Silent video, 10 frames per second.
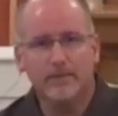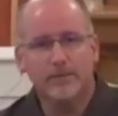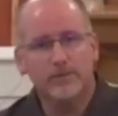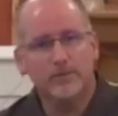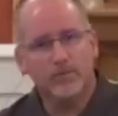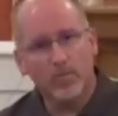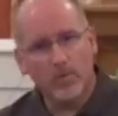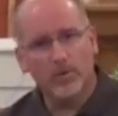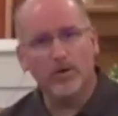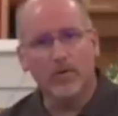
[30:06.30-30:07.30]
to
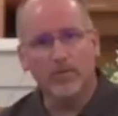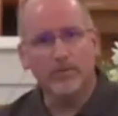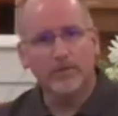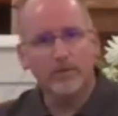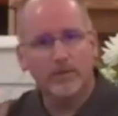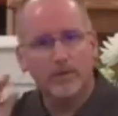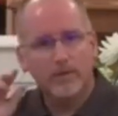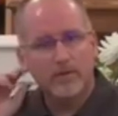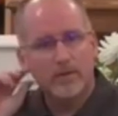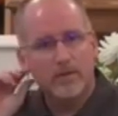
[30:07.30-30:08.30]
work on
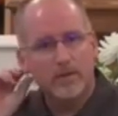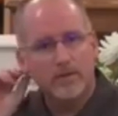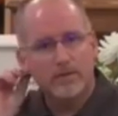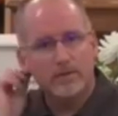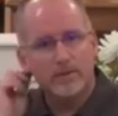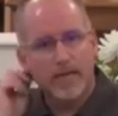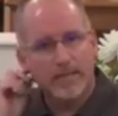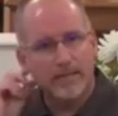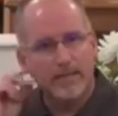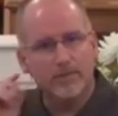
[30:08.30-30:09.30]

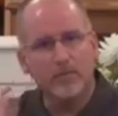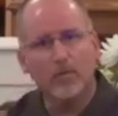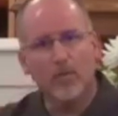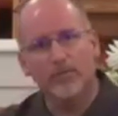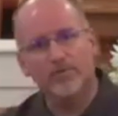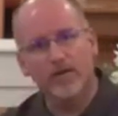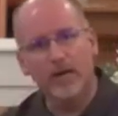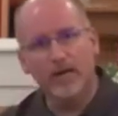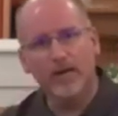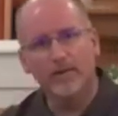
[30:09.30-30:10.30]
taking the Word of God
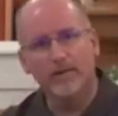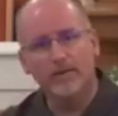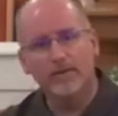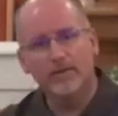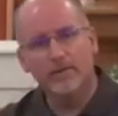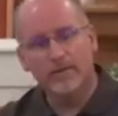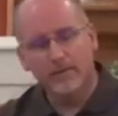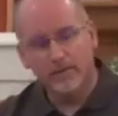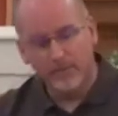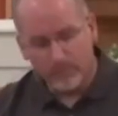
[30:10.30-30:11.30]

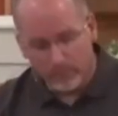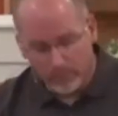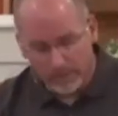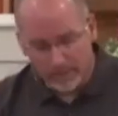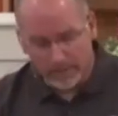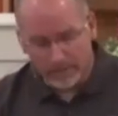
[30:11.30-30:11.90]
within.